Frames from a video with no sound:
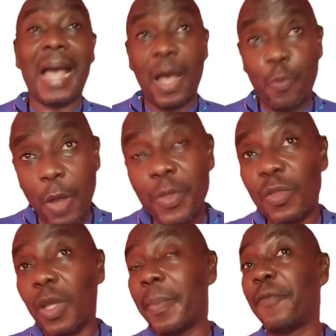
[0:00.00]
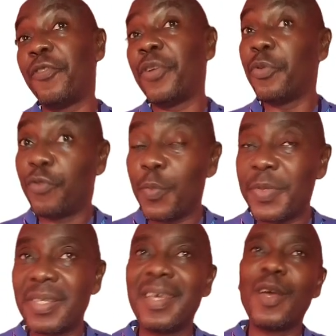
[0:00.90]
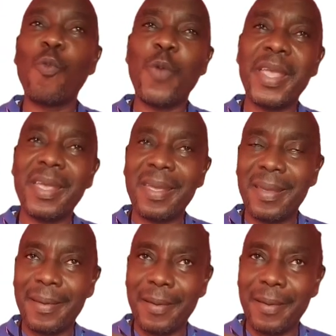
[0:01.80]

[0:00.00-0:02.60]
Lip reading: And when we talk about vulnerable groups, we